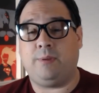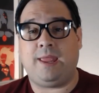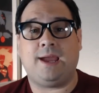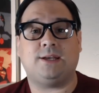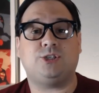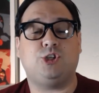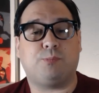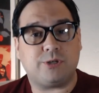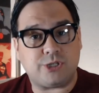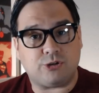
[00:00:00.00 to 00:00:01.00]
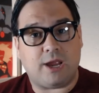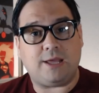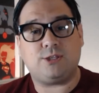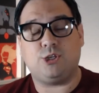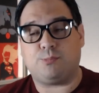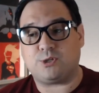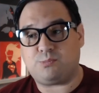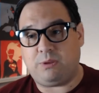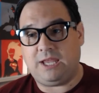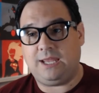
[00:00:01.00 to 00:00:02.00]
He has super strength, super
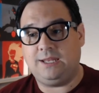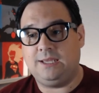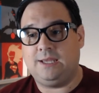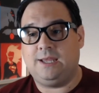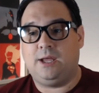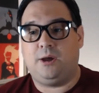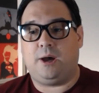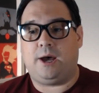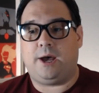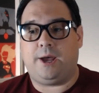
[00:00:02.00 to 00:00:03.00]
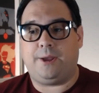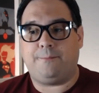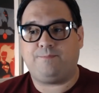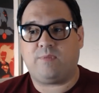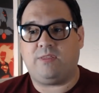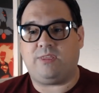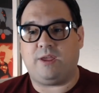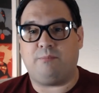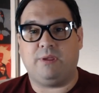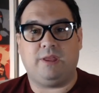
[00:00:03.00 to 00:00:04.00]
speed,
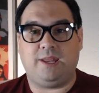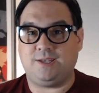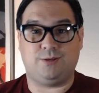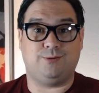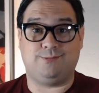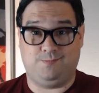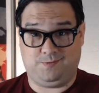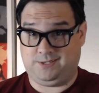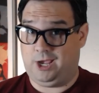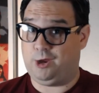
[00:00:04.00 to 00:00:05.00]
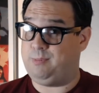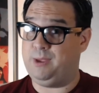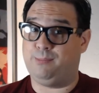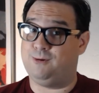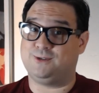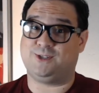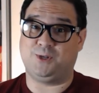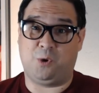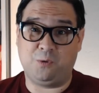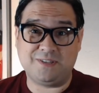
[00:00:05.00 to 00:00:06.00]
the ability to suck people's
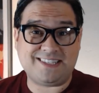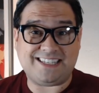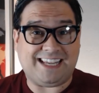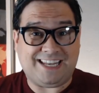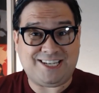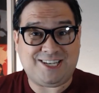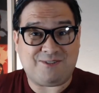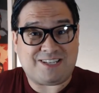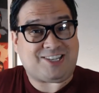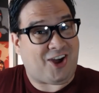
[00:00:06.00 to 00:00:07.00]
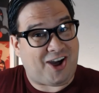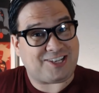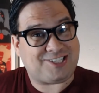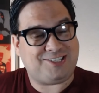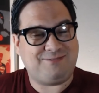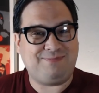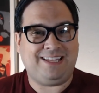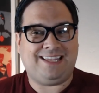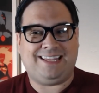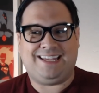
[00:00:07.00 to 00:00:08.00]
souls into his costume.
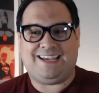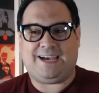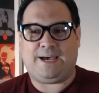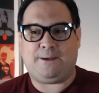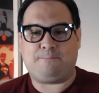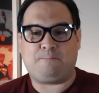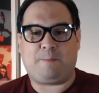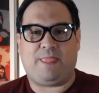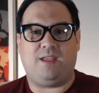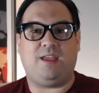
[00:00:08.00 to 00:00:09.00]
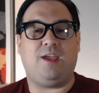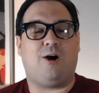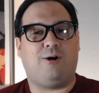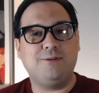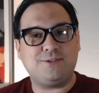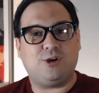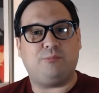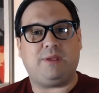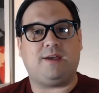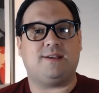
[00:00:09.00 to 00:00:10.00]
He also,
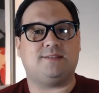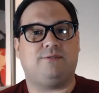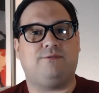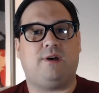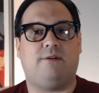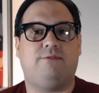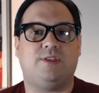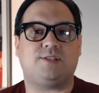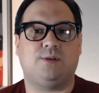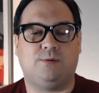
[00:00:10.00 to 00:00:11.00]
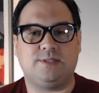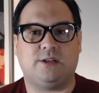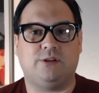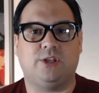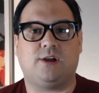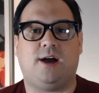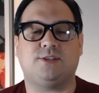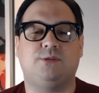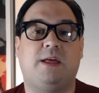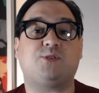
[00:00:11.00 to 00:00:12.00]
because of the souls that are in the
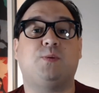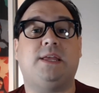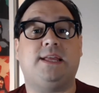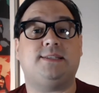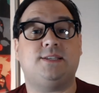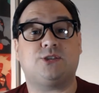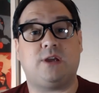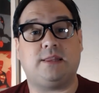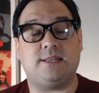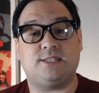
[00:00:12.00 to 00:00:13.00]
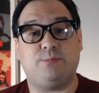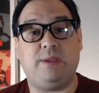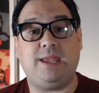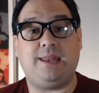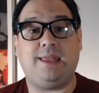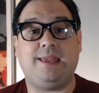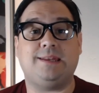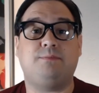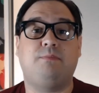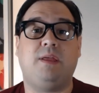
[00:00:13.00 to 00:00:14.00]
costume, that's where he gets his strength and speed.
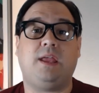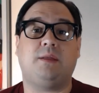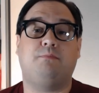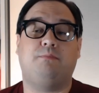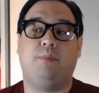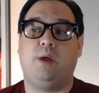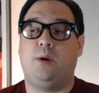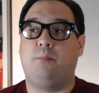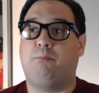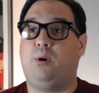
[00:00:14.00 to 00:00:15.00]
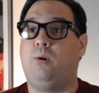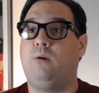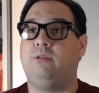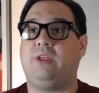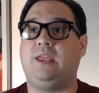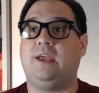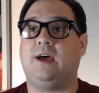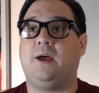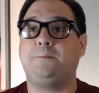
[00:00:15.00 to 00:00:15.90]
He can pull the